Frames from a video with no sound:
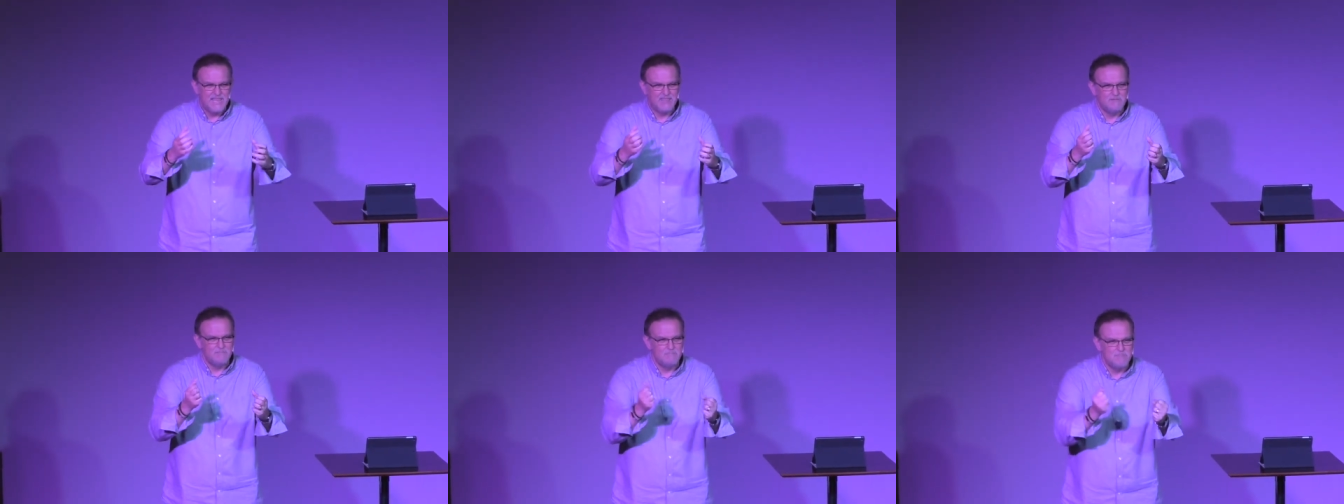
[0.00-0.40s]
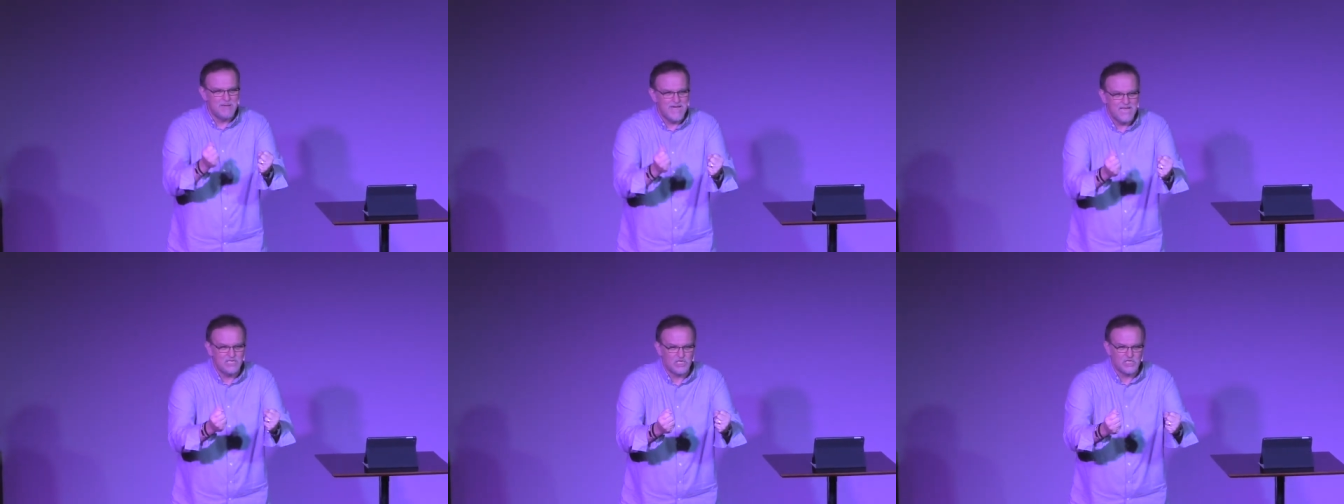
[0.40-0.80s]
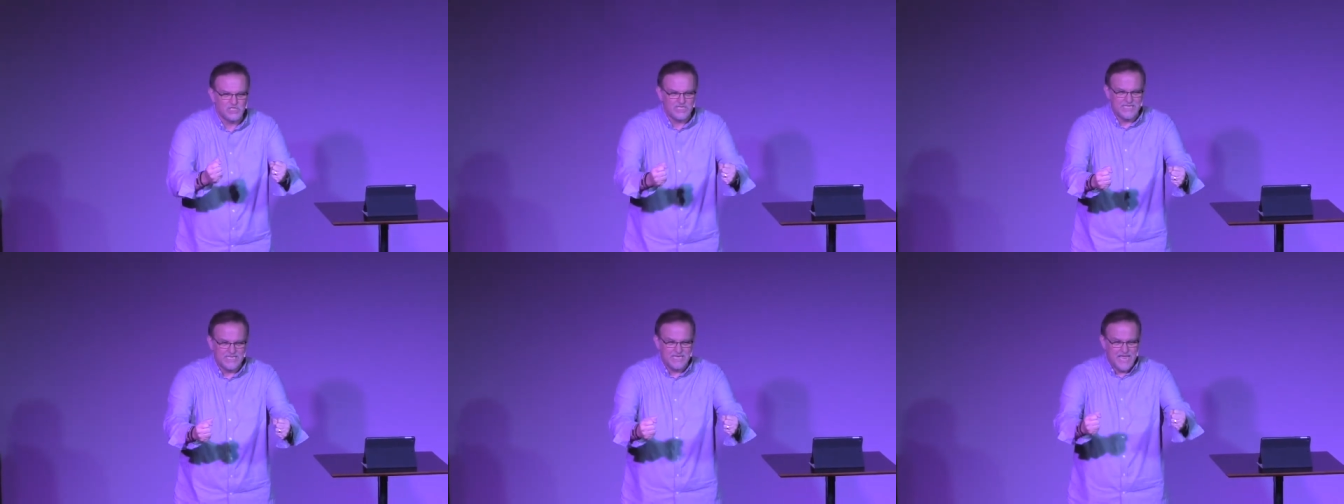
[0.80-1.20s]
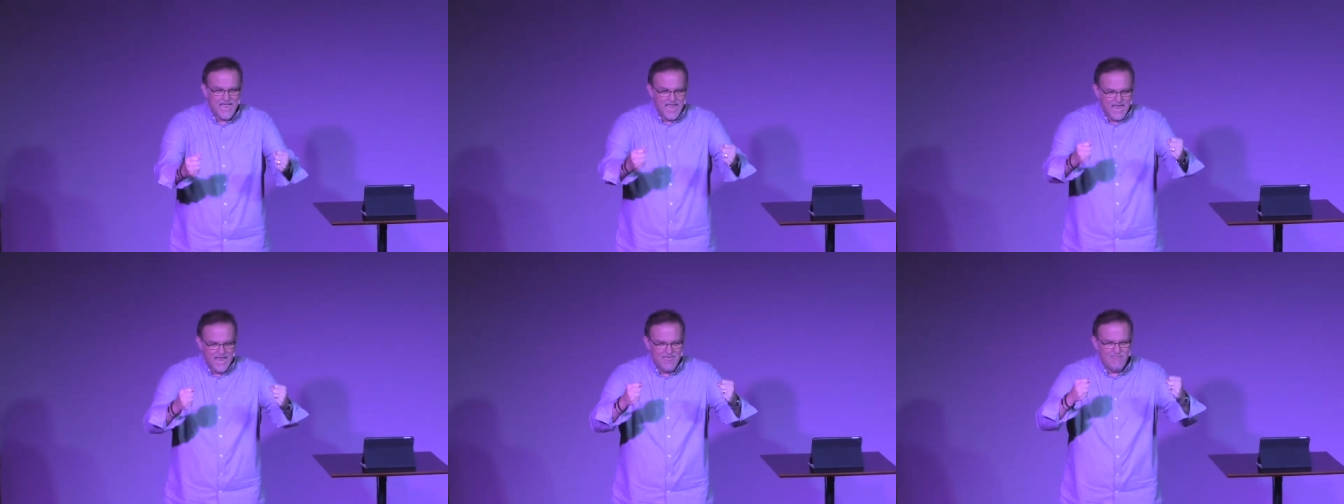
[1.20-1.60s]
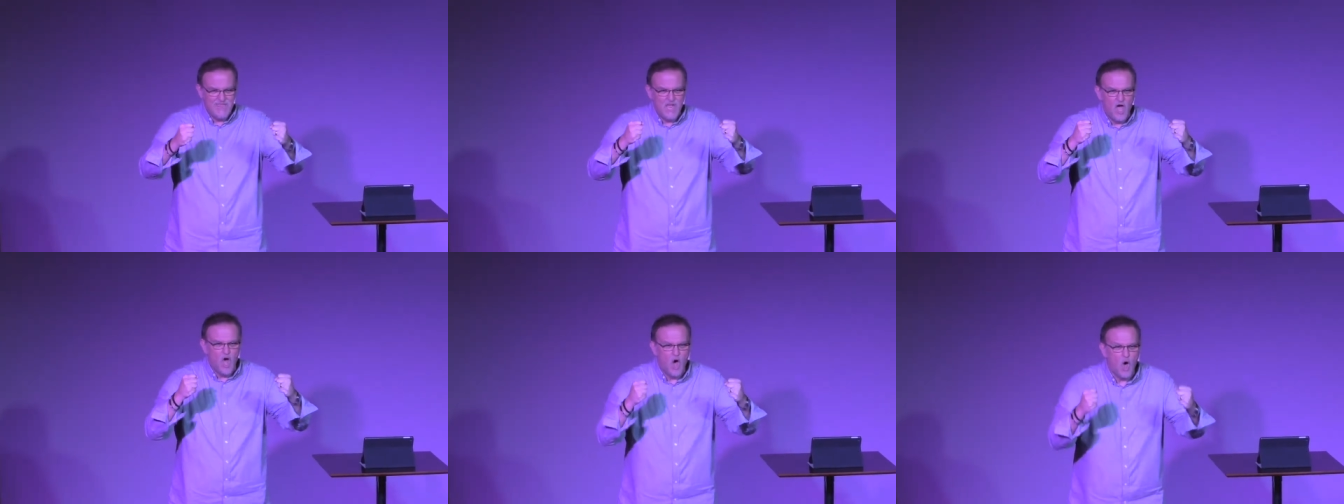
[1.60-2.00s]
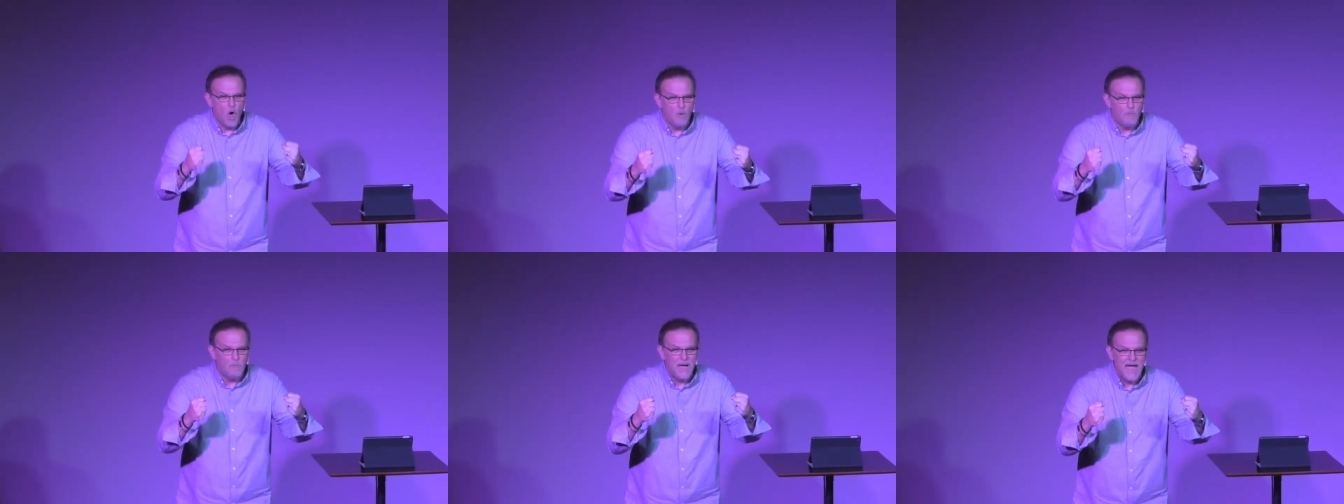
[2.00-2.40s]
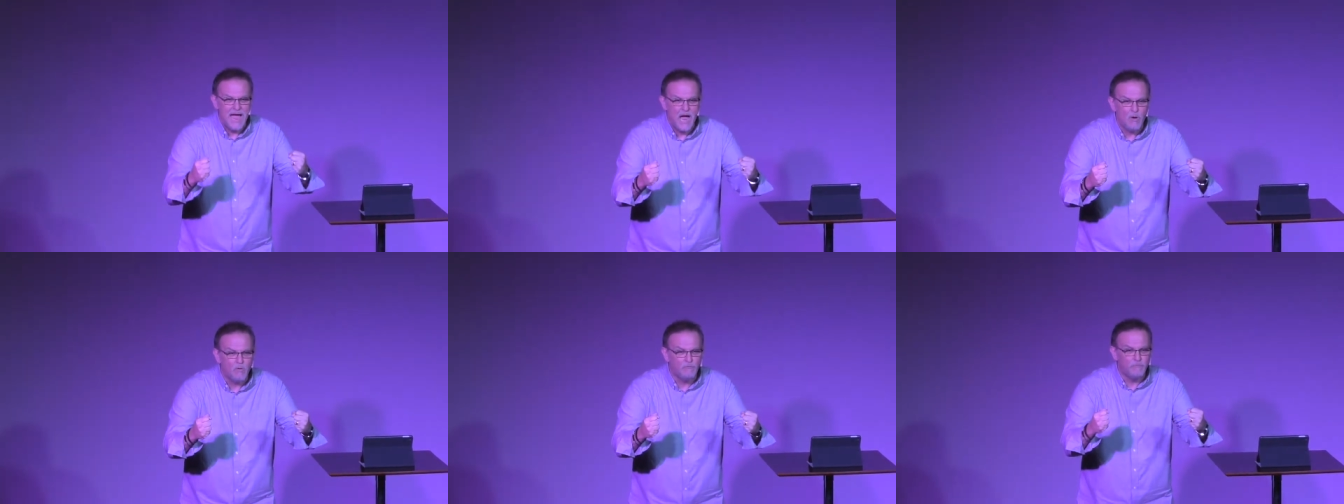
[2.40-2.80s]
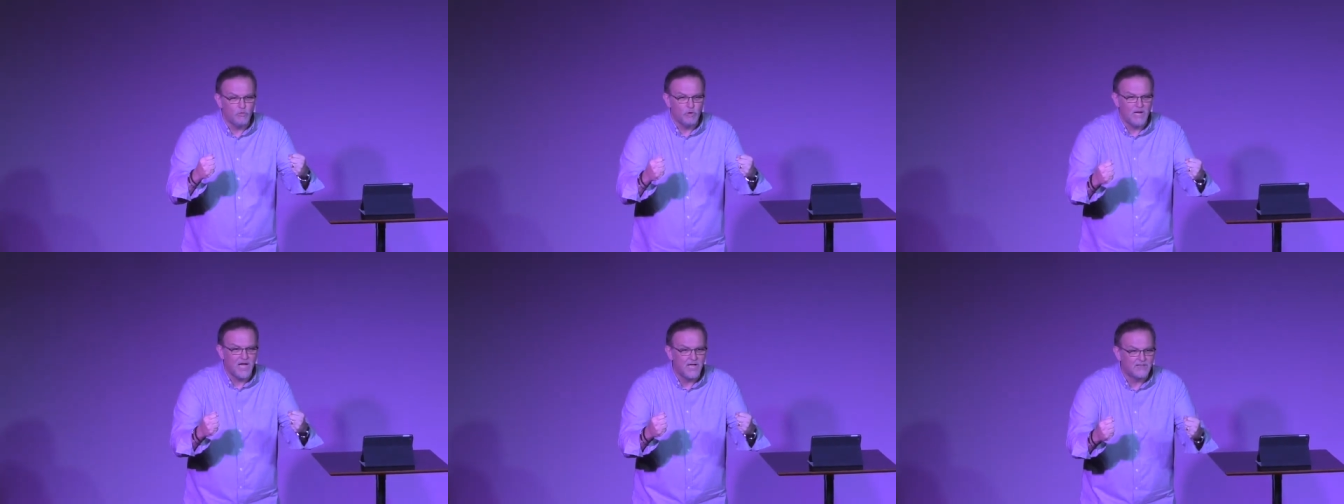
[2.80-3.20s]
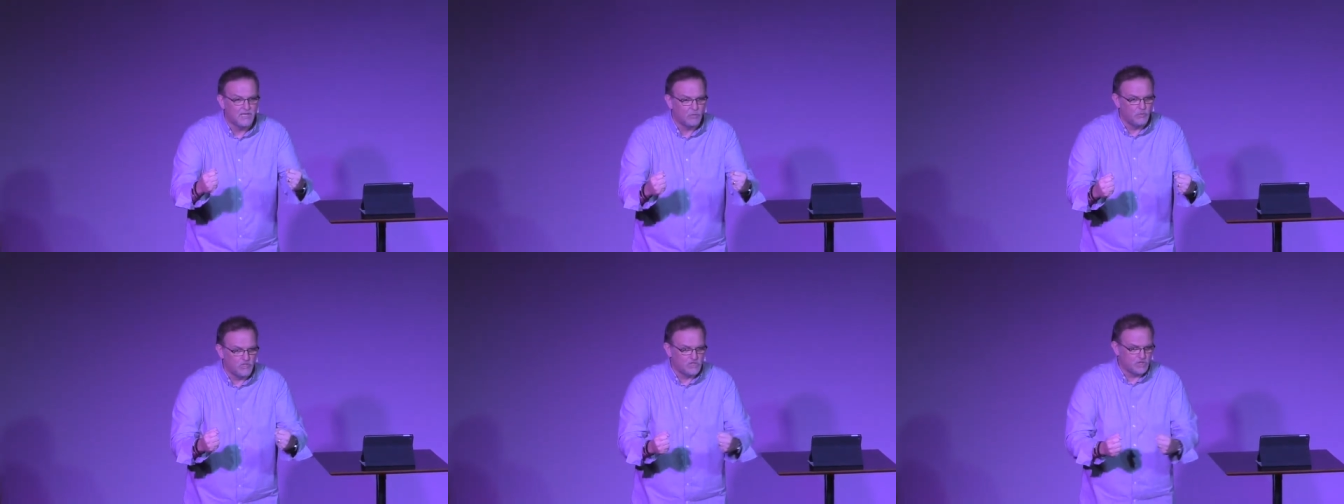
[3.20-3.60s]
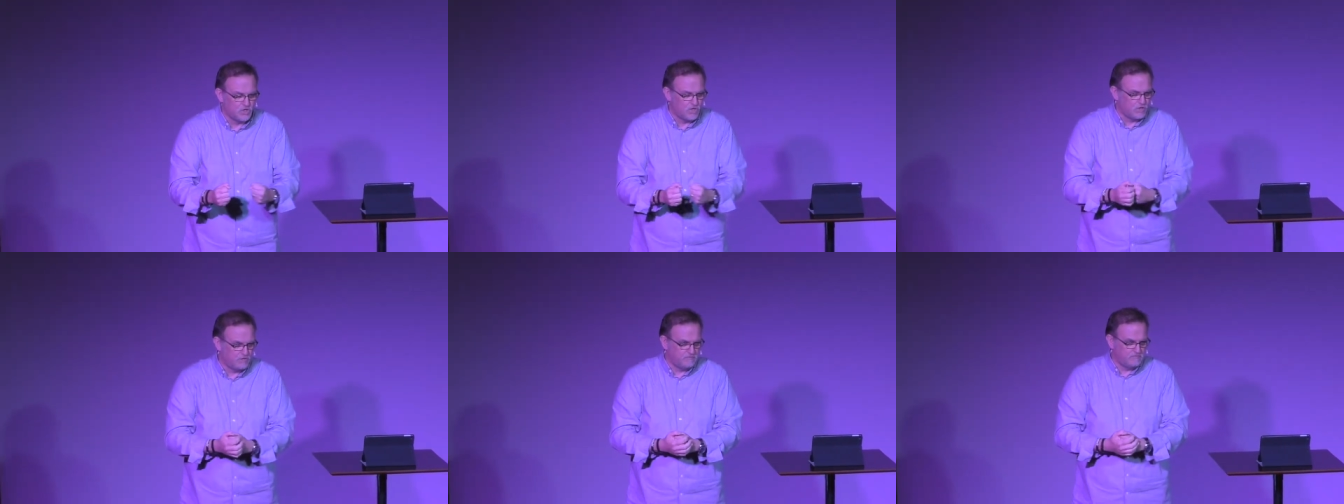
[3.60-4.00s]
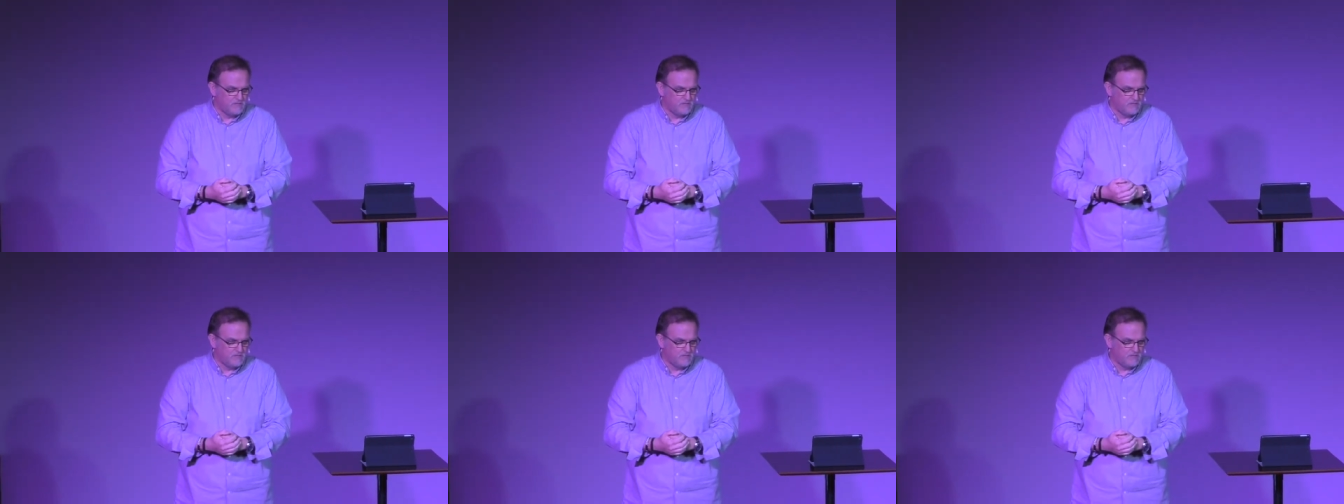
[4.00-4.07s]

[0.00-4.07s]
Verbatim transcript: and the majesty and the all-powerful God that we serve.